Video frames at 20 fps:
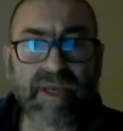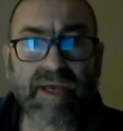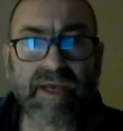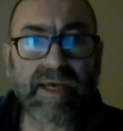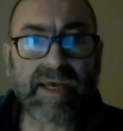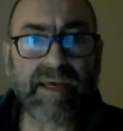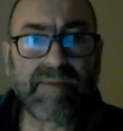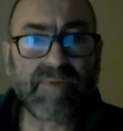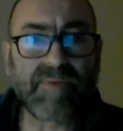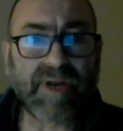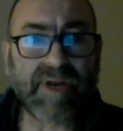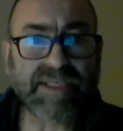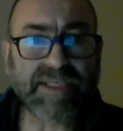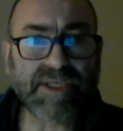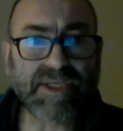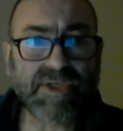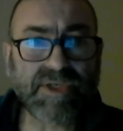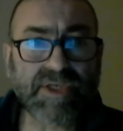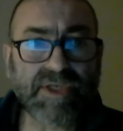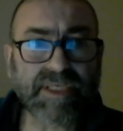Uh, well,
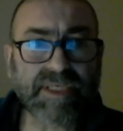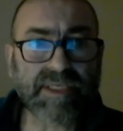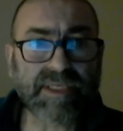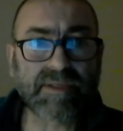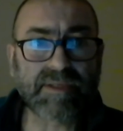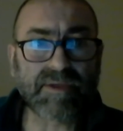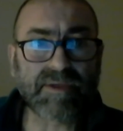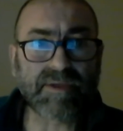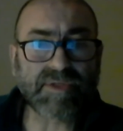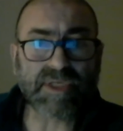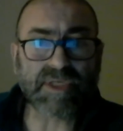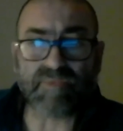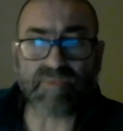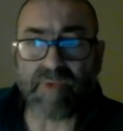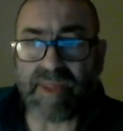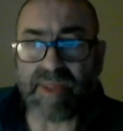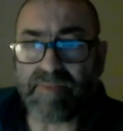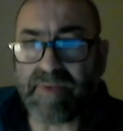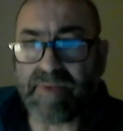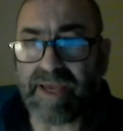you just, you just
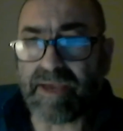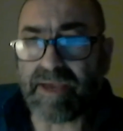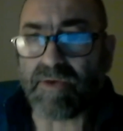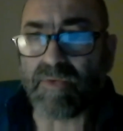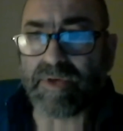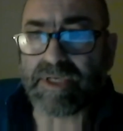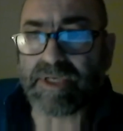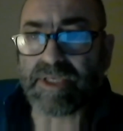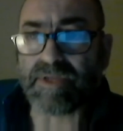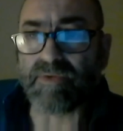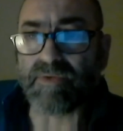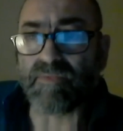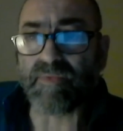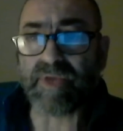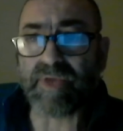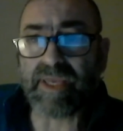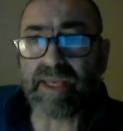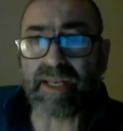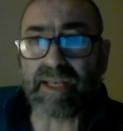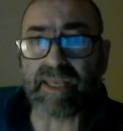read my question,
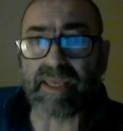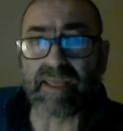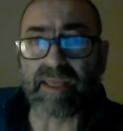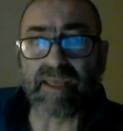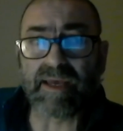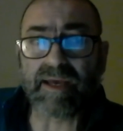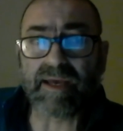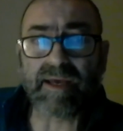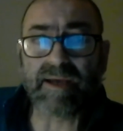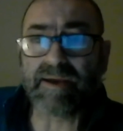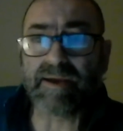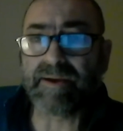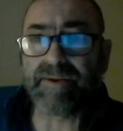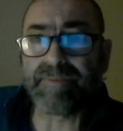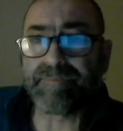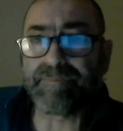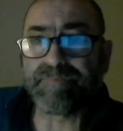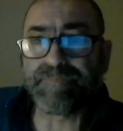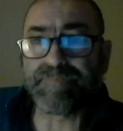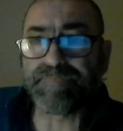really.
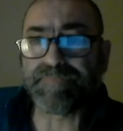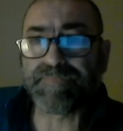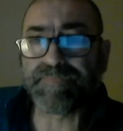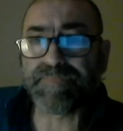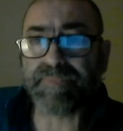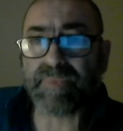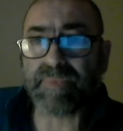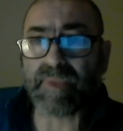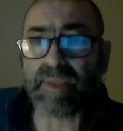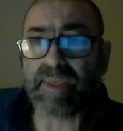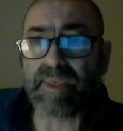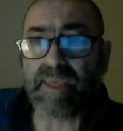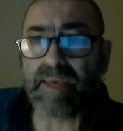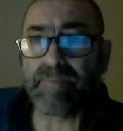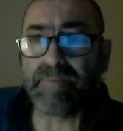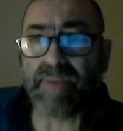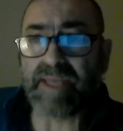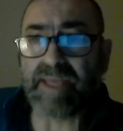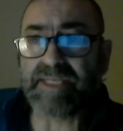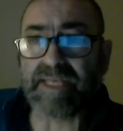Um, yeah,
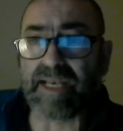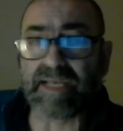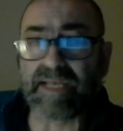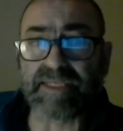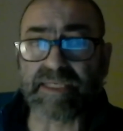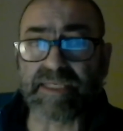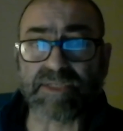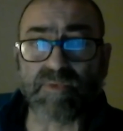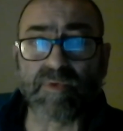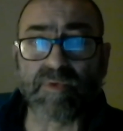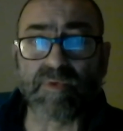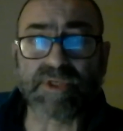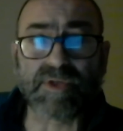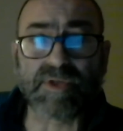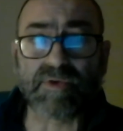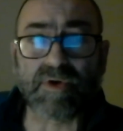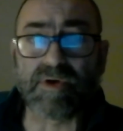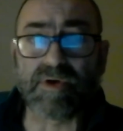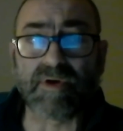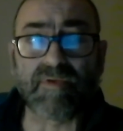basically, I just wanted
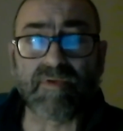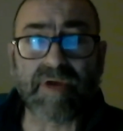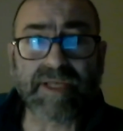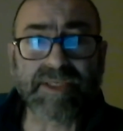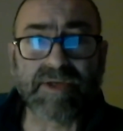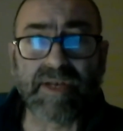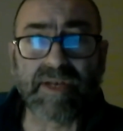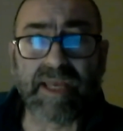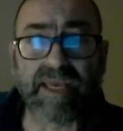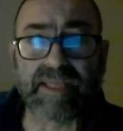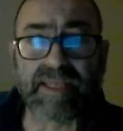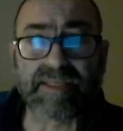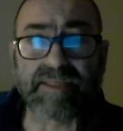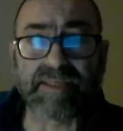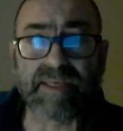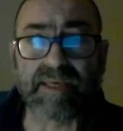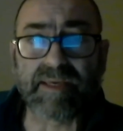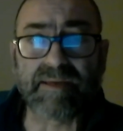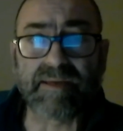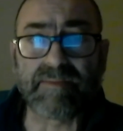to congratulate
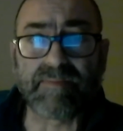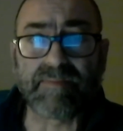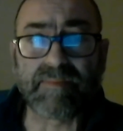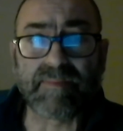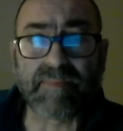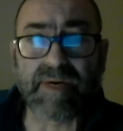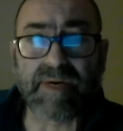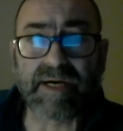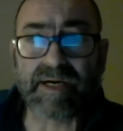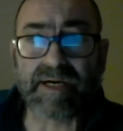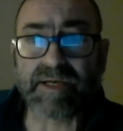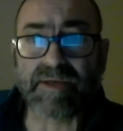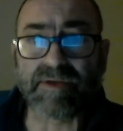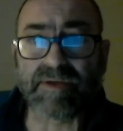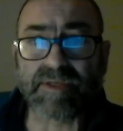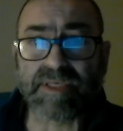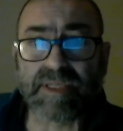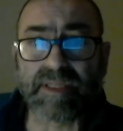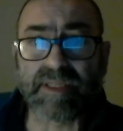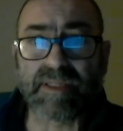uh,
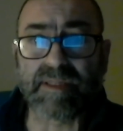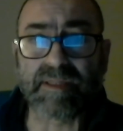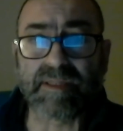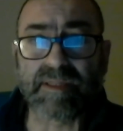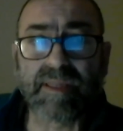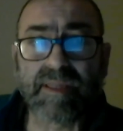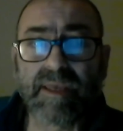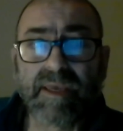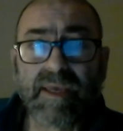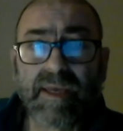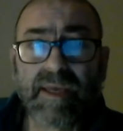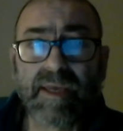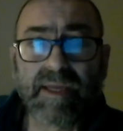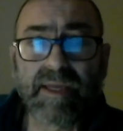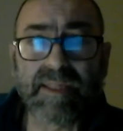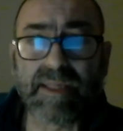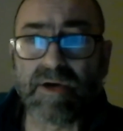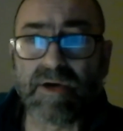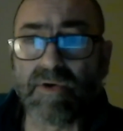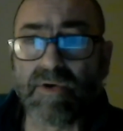Markus and
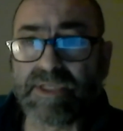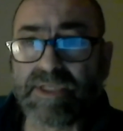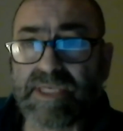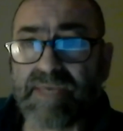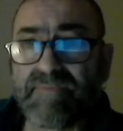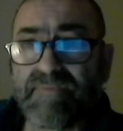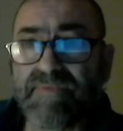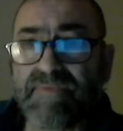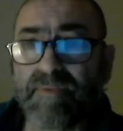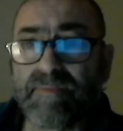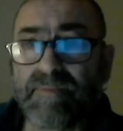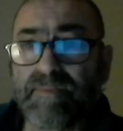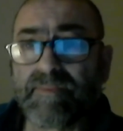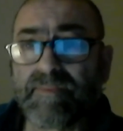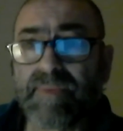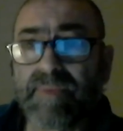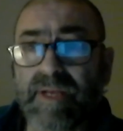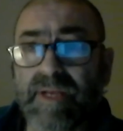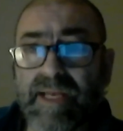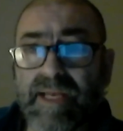the whole team from
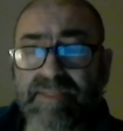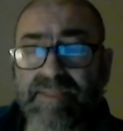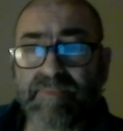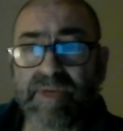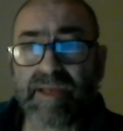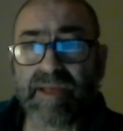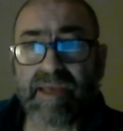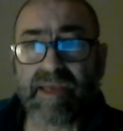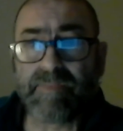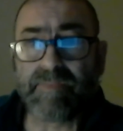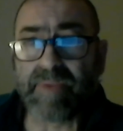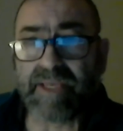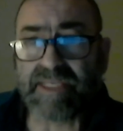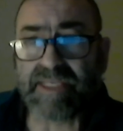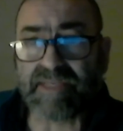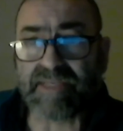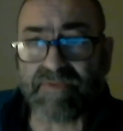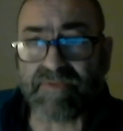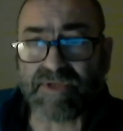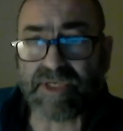Glasmalerei
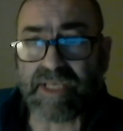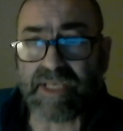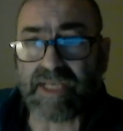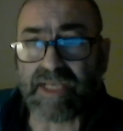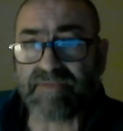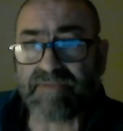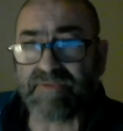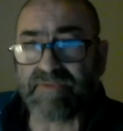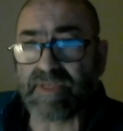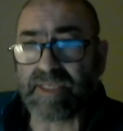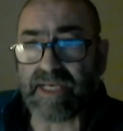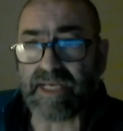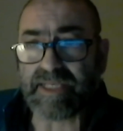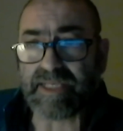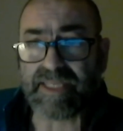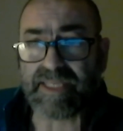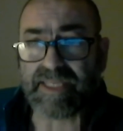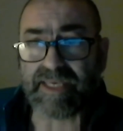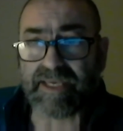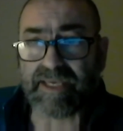Peters for such
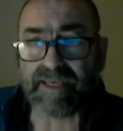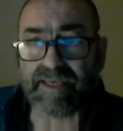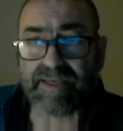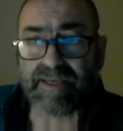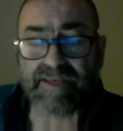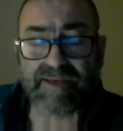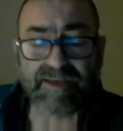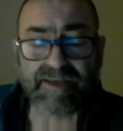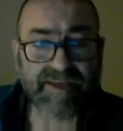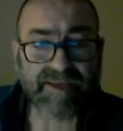fantastic uh,